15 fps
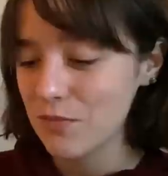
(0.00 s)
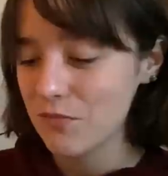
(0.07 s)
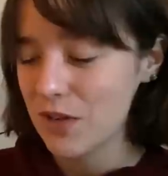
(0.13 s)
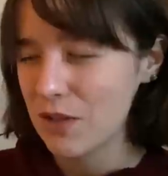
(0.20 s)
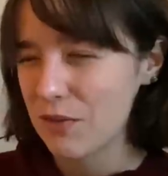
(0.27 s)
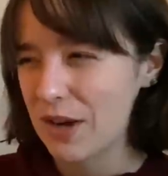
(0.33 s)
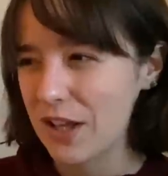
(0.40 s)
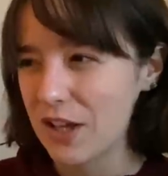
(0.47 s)

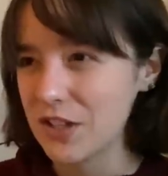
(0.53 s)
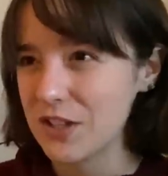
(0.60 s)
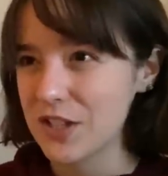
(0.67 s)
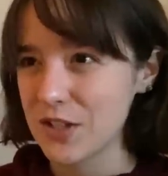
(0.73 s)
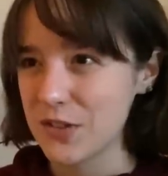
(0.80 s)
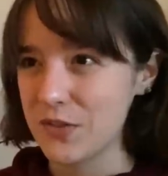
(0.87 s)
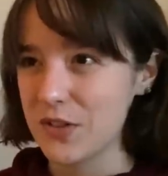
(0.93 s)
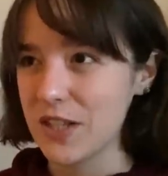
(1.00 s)
Red Riding Hood
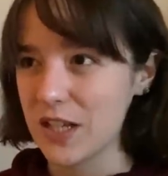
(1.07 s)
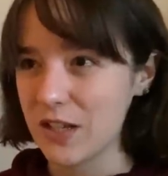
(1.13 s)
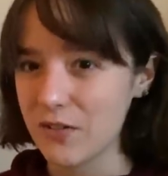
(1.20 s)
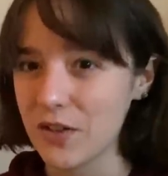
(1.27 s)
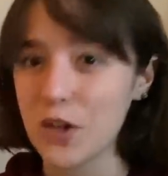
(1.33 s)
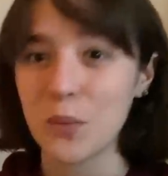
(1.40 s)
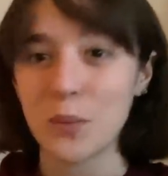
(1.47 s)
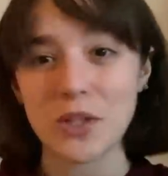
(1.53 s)
does feel like a
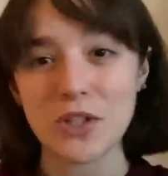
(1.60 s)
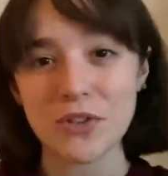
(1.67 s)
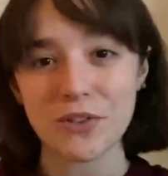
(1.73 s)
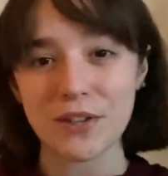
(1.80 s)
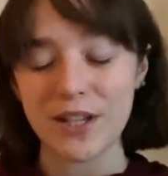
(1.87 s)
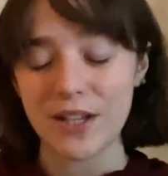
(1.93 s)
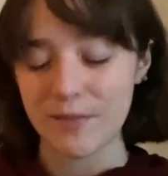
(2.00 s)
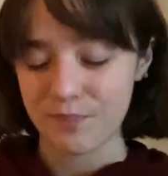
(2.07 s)
very
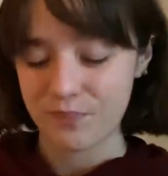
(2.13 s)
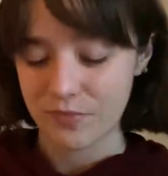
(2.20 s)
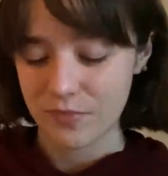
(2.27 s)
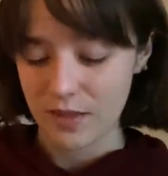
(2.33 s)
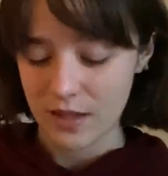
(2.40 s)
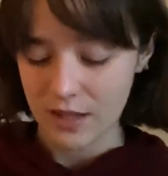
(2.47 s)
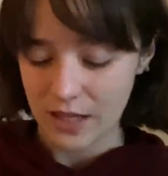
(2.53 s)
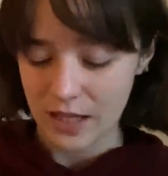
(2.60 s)
wintry
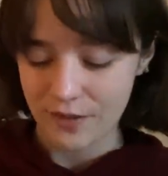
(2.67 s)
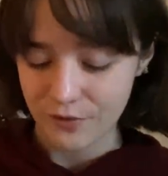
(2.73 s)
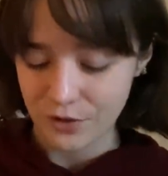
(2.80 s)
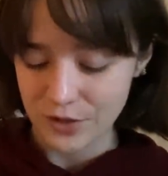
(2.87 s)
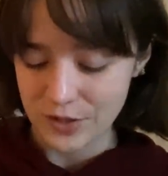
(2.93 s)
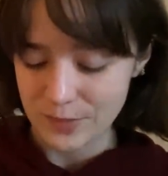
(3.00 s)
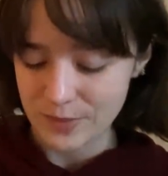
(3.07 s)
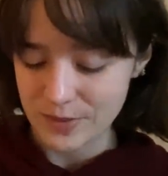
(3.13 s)
kind of
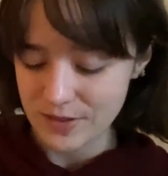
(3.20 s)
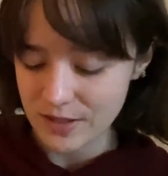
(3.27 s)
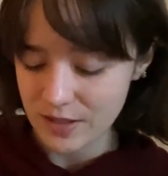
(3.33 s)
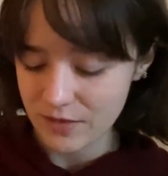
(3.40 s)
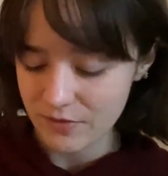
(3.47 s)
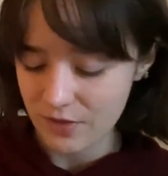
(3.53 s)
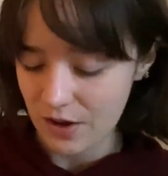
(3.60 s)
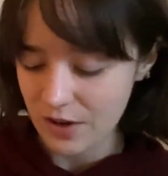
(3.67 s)

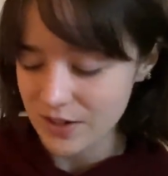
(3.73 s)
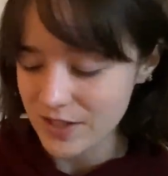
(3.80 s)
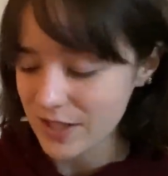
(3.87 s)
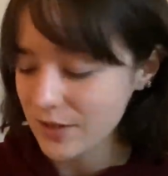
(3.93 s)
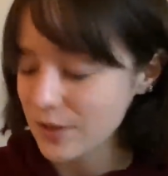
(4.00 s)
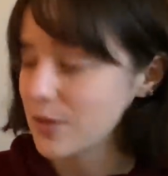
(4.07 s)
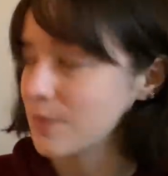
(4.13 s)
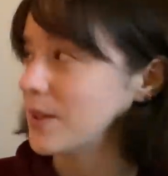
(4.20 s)
Christmassy fairy
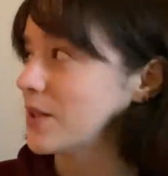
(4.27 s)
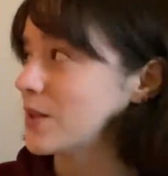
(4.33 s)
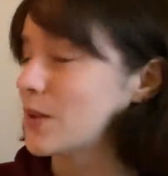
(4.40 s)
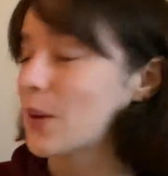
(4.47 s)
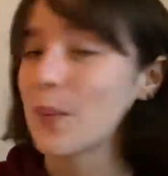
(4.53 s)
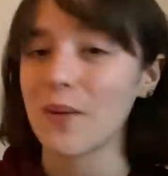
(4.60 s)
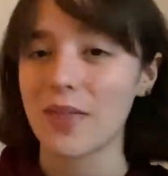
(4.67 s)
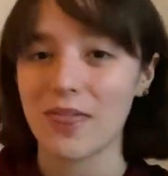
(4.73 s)
tale to me.
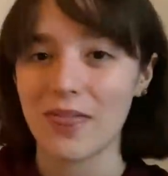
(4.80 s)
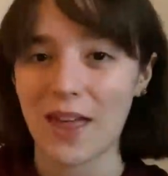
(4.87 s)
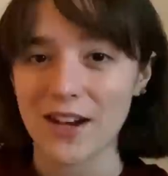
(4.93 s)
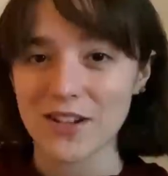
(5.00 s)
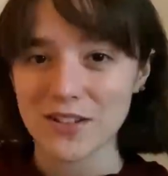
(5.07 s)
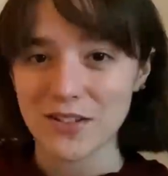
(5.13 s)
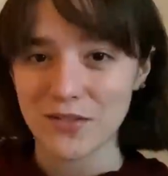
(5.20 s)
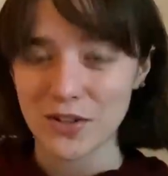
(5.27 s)
So that
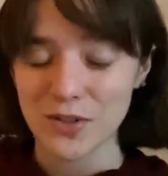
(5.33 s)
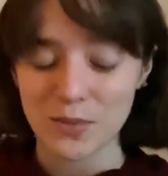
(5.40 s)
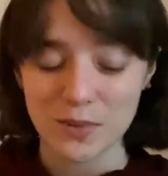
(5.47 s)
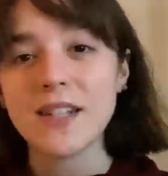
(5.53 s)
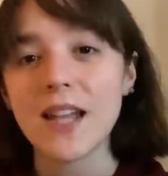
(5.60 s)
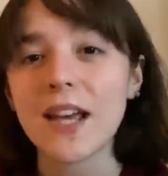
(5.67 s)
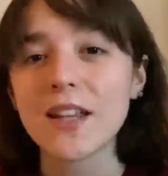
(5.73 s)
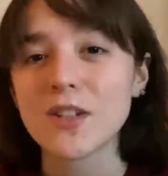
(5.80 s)
is the first
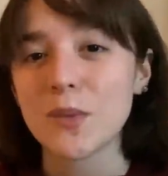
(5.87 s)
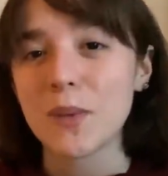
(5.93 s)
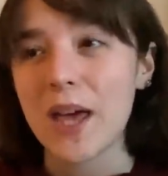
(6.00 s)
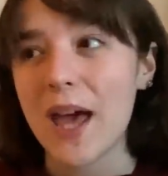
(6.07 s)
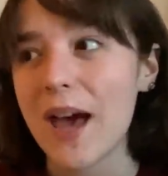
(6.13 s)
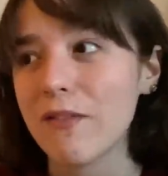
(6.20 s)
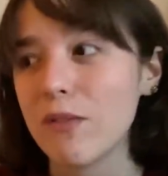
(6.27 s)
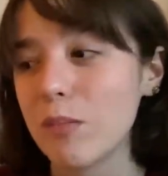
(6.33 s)
one. Next, we
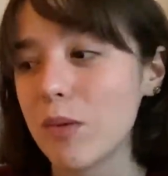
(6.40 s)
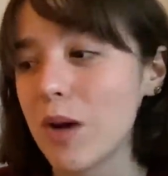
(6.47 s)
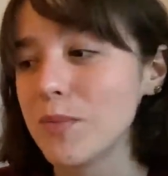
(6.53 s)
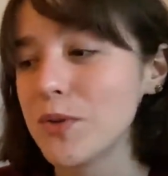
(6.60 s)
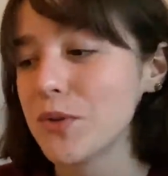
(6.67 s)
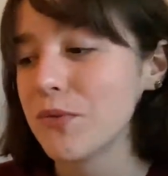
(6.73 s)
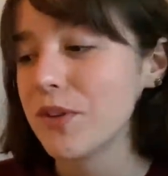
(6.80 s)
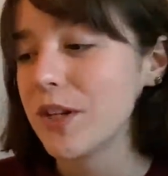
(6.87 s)
have the
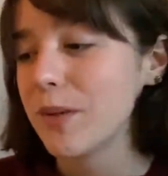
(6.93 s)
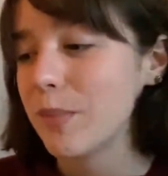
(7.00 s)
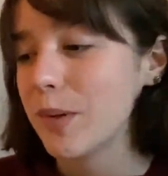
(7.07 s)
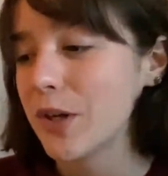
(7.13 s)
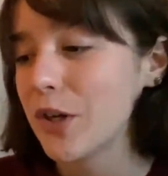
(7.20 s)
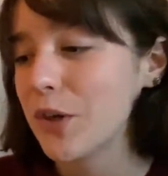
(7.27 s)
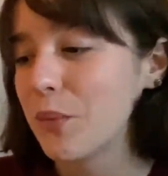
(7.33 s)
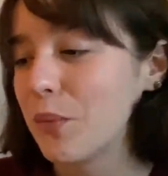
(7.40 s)
prompt to read a
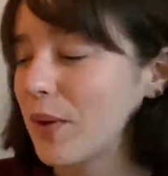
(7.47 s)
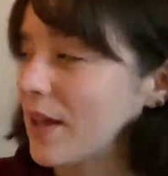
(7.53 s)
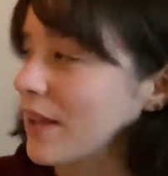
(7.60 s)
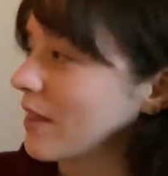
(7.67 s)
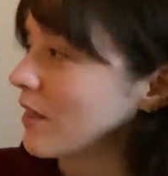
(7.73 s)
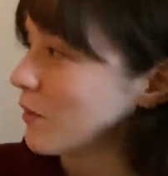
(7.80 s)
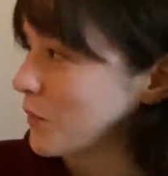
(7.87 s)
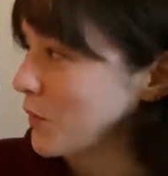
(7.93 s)
book
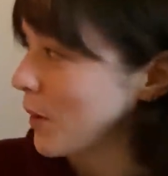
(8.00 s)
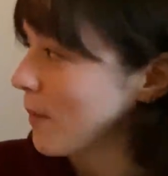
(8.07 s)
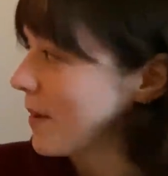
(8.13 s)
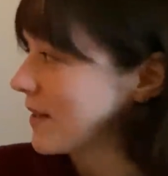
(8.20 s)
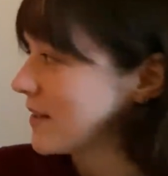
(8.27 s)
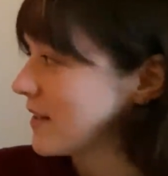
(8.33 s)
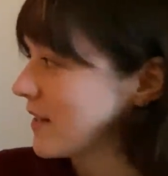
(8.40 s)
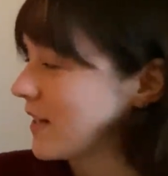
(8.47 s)
with
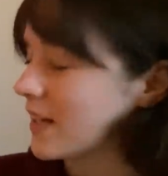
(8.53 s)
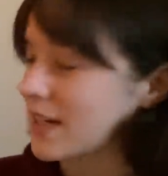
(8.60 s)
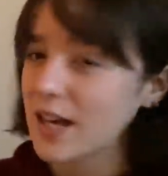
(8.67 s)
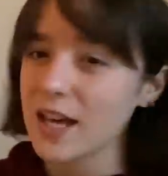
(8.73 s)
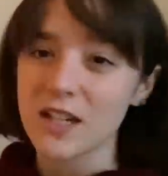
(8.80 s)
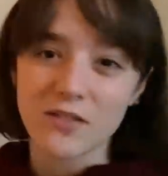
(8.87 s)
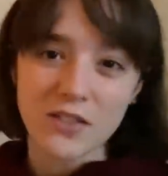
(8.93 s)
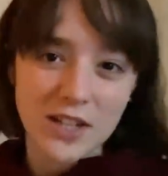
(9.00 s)
romance in it,
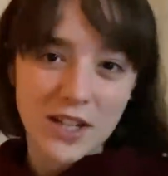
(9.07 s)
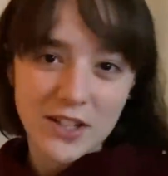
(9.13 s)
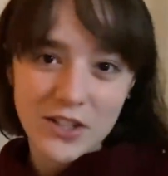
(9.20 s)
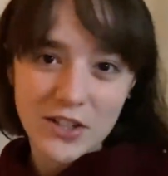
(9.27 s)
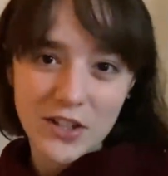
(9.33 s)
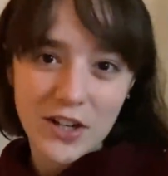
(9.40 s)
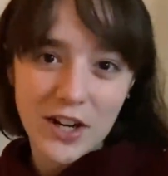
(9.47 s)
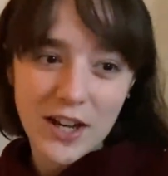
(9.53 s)
kind of an
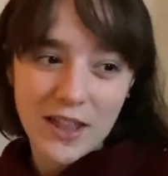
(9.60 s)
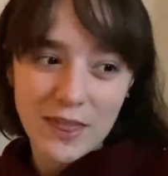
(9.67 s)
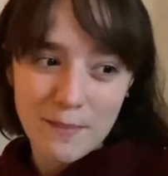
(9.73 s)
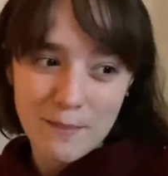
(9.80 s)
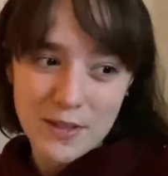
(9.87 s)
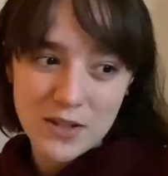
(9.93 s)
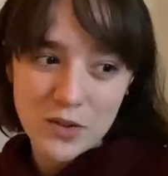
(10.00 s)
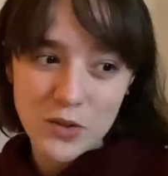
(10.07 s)
under the
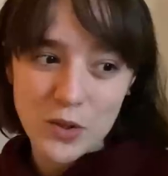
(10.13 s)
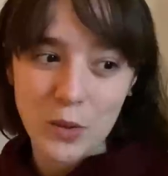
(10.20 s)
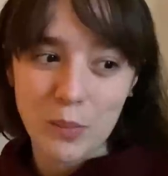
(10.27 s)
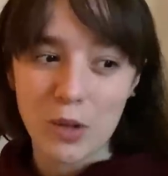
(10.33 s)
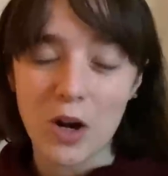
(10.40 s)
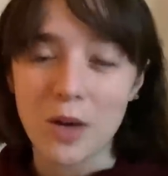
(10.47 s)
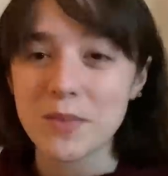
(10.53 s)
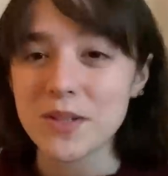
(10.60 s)
mistletoe
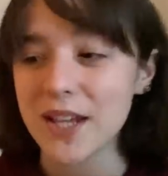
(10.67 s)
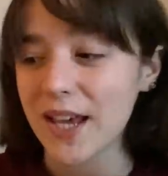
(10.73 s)
prompt.